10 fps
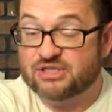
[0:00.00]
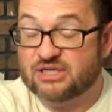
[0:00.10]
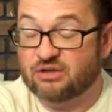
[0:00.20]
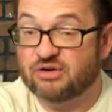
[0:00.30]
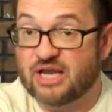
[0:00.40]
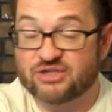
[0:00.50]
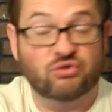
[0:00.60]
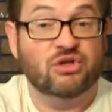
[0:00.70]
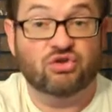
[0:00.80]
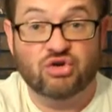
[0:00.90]
particular day is
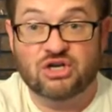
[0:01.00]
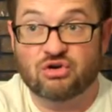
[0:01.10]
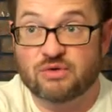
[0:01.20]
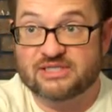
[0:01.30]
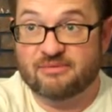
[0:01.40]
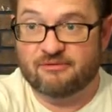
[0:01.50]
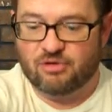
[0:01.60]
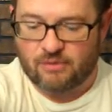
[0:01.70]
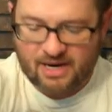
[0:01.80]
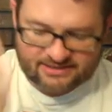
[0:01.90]
only 30 degrees above
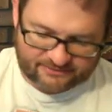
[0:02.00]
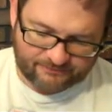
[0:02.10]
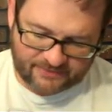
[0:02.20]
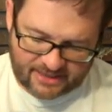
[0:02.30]
the horizon.